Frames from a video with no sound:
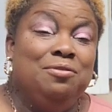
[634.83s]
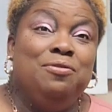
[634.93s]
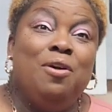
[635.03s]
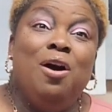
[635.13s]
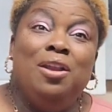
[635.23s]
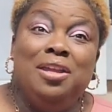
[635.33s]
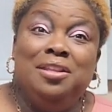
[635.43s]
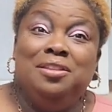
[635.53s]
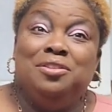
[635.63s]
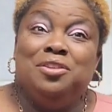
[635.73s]

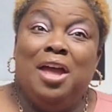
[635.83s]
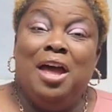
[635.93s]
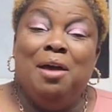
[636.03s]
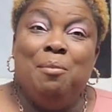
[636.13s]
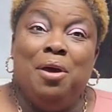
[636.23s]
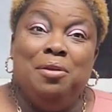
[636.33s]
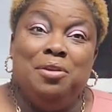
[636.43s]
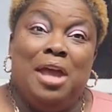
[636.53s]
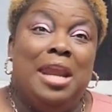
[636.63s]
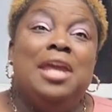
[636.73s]
falling,
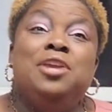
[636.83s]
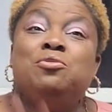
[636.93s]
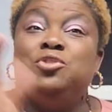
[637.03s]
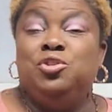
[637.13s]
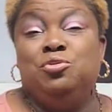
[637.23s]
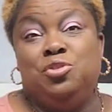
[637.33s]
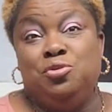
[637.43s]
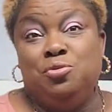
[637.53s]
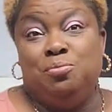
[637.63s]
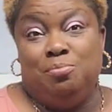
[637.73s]
and I use
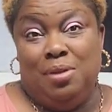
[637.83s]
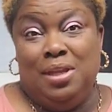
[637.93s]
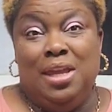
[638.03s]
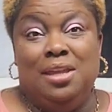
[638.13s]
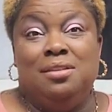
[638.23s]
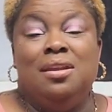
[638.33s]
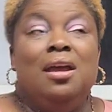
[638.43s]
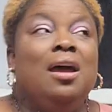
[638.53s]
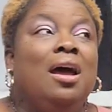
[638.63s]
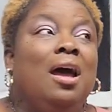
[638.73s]
YouTube again
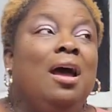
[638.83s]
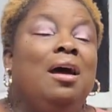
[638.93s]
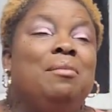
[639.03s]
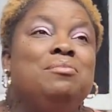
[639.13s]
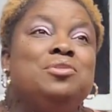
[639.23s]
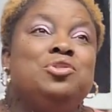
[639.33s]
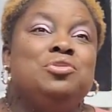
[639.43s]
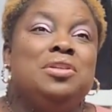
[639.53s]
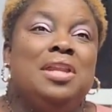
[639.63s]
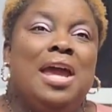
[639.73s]
during
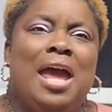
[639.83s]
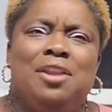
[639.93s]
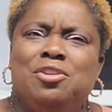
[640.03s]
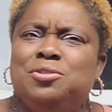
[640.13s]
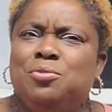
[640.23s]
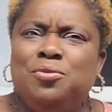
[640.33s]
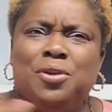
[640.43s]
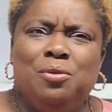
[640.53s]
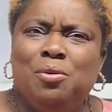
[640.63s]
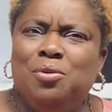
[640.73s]
the night, and just moving
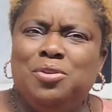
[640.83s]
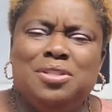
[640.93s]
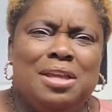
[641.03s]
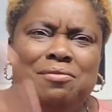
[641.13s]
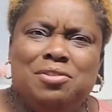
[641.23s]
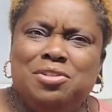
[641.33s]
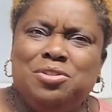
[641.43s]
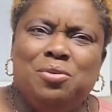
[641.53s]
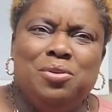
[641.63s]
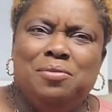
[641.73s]
around, just having the
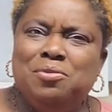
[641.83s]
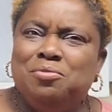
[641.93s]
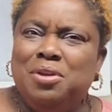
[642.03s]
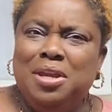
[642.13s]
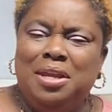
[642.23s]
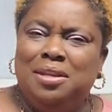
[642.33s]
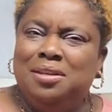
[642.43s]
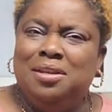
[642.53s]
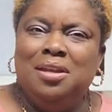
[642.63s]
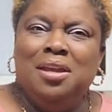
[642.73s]
sound of the
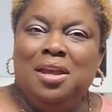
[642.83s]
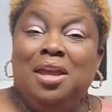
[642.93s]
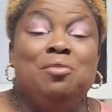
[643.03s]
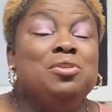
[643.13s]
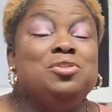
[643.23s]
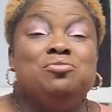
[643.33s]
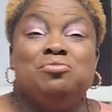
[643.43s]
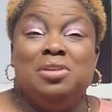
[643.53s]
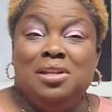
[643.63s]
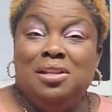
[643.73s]
rain. It was
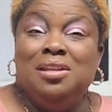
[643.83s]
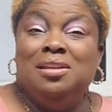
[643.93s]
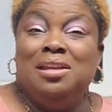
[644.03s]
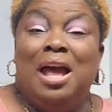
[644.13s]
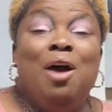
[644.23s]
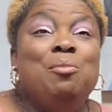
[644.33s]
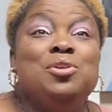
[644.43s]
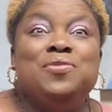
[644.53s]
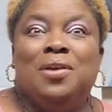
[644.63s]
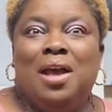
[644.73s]
really, I
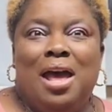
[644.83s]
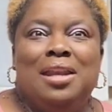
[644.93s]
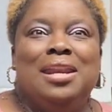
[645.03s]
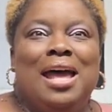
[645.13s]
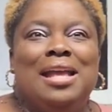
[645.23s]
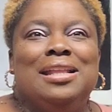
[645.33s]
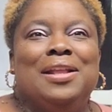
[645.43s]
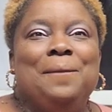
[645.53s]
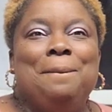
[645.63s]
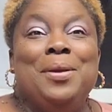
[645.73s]
almost forgot that
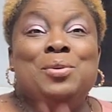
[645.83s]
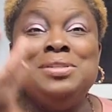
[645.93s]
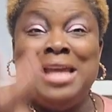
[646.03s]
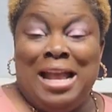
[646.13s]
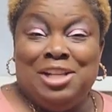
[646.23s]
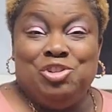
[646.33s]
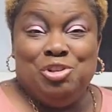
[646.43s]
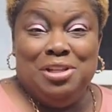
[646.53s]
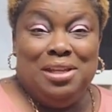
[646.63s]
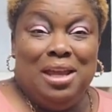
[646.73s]
it was
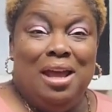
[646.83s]
actually